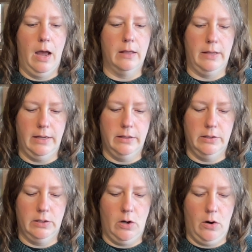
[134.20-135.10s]
I like
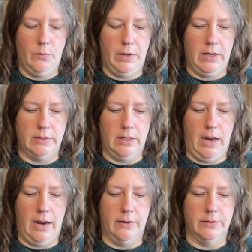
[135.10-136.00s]
this yarn because it
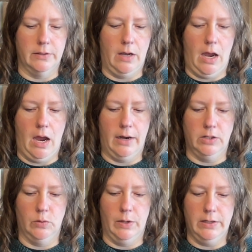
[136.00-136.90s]
has a high
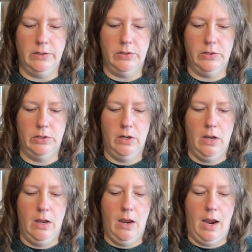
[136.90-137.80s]
twist
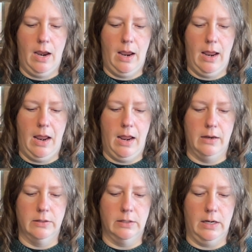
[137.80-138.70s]

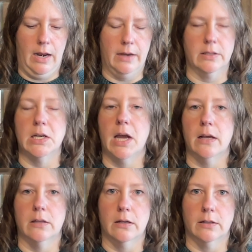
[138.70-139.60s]
and it has the
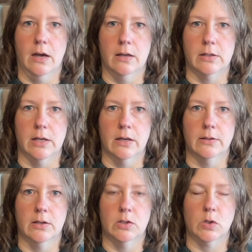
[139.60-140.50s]
nylon
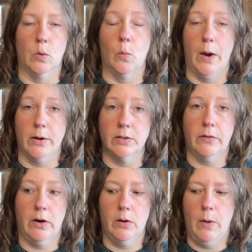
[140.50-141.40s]
content. So it wears
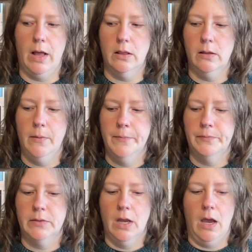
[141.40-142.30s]
very well
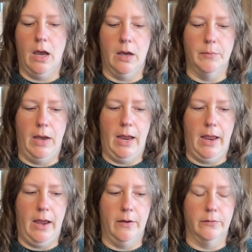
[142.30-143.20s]
um, I
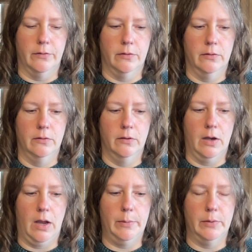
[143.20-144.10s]
have a
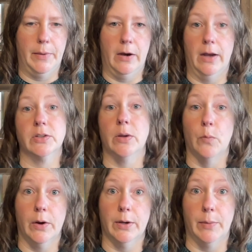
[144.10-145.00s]
couple of pair, actually I'm
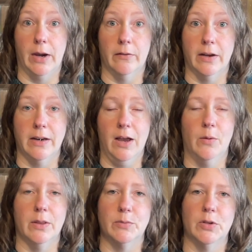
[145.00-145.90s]
wearing a pair right now
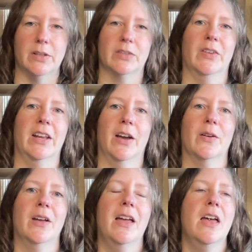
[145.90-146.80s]
while I'm shooting this
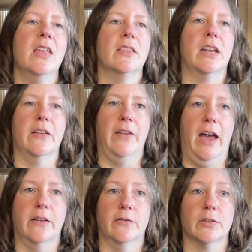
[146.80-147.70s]
video, that I've
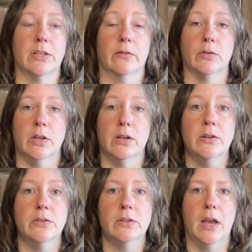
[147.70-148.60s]
had for several
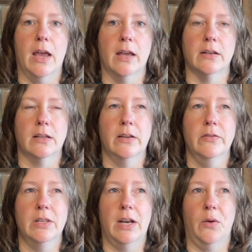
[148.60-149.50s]
years. And
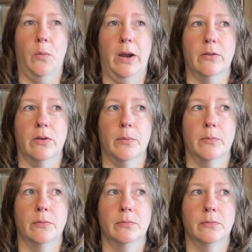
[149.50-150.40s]
given that I wear
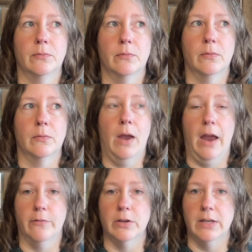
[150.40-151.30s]
them
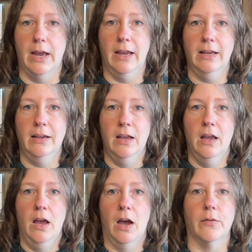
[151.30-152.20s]
every day
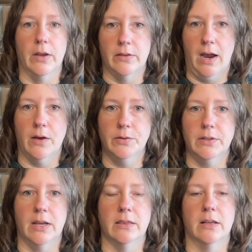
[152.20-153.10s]
around the
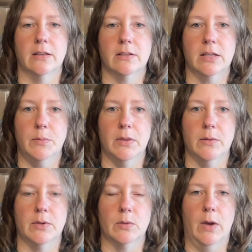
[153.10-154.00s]
house and then sleep in
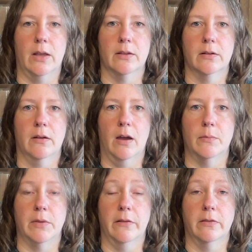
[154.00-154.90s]
them as well,
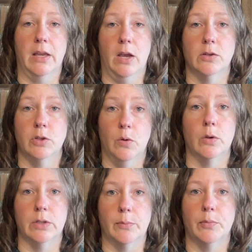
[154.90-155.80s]
um, they, they do
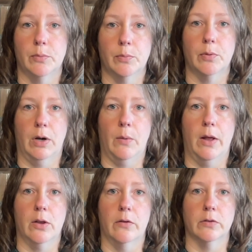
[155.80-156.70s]
hold up pretty
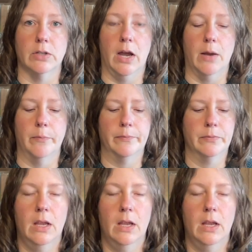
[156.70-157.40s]
well over time.